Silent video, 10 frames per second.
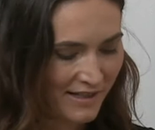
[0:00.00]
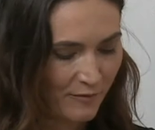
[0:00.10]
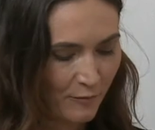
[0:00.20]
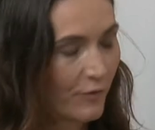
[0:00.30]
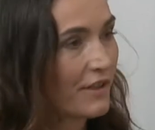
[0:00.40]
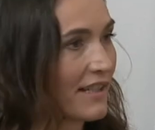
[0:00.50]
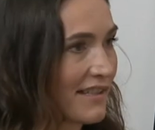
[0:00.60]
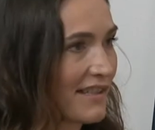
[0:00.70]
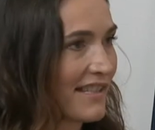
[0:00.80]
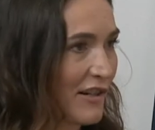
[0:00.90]
what does
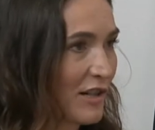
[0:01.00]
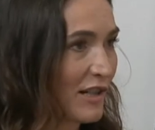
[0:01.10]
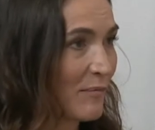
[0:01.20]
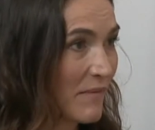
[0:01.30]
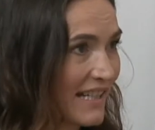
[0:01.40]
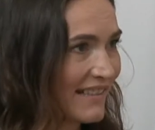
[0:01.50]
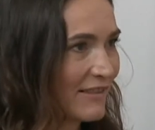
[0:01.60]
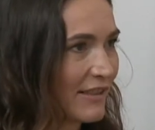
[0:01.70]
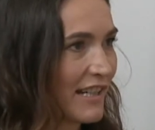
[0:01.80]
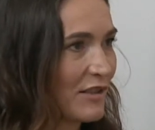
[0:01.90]
this actually mean?
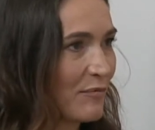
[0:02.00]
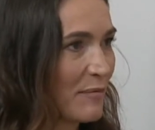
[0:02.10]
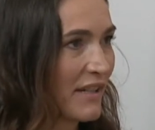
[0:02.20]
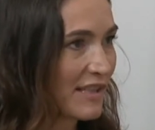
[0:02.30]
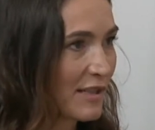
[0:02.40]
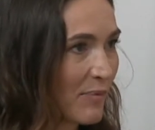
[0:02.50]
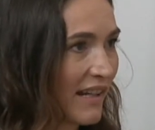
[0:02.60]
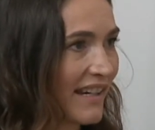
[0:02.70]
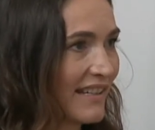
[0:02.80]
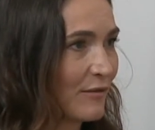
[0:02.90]
Can you maybe
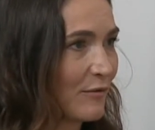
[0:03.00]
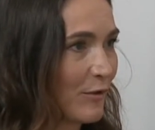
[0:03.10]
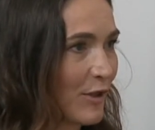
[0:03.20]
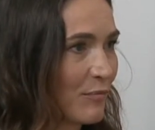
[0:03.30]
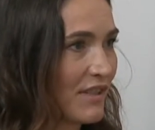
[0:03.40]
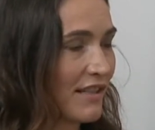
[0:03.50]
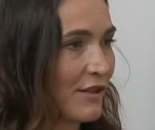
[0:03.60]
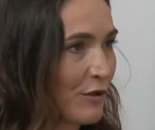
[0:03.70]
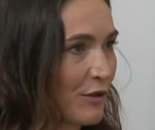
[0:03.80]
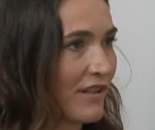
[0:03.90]
explain what means
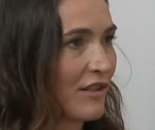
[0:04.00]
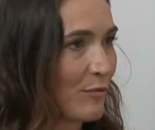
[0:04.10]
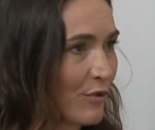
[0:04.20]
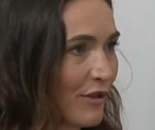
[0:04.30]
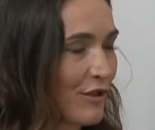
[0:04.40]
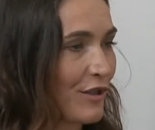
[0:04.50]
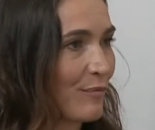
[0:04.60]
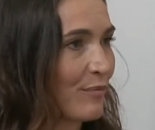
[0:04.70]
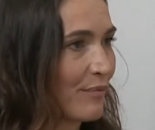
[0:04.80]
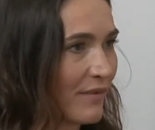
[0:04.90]
social entrepreneurship,
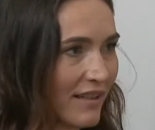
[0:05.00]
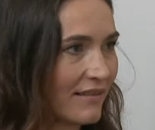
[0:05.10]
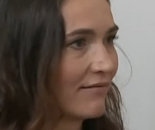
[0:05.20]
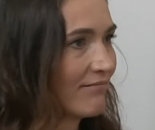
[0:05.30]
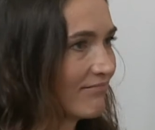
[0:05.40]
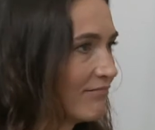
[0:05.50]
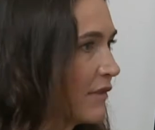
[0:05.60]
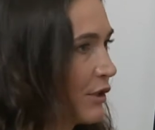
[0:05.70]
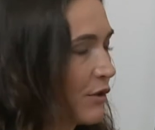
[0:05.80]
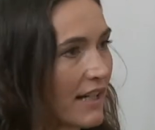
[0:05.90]
and maybe
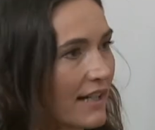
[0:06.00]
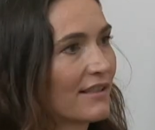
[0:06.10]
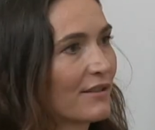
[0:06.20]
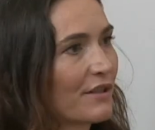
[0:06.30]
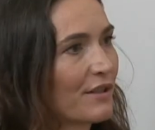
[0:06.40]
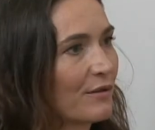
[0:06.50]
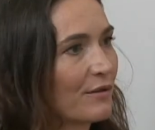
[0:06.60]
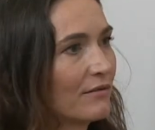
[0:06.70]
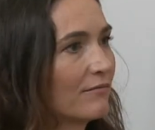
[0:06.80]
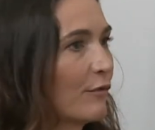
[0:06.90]
connect it
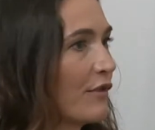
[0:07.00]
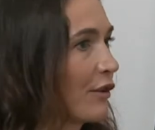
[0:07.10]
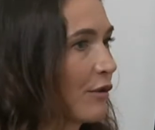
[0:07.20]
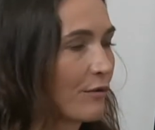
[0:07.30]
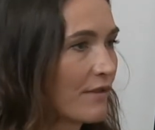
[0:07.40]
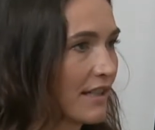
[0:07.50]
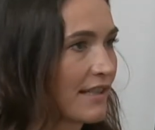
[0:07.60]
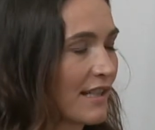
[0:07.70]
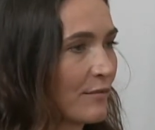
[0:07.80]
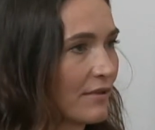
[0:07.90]
also with the concrete
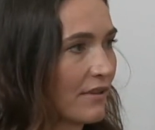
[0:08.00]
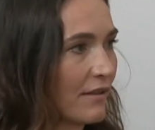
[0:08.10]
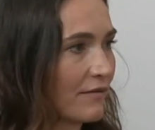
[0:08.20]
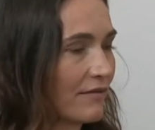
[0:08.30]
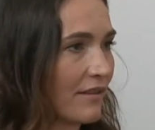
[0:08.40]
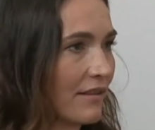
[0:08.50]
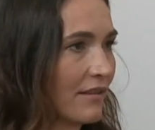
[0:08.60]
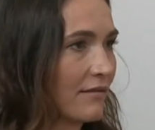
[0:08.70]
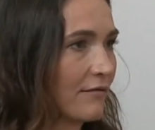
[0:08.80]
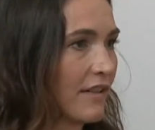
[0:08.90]
example of
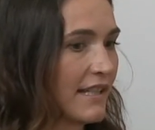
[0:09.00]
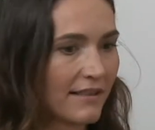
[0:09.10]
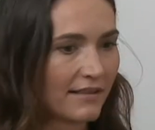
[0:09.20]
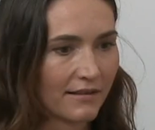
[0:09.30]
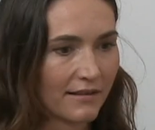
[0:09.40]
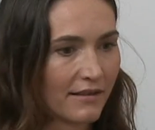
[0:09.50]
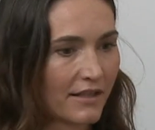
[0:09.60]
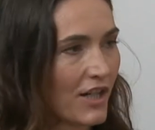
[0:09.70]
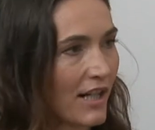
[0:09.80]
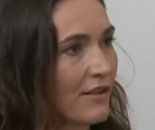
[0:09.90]
facing the
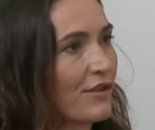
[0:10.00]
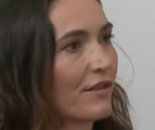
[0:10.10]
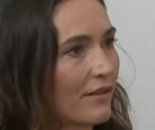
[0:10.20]
challenge of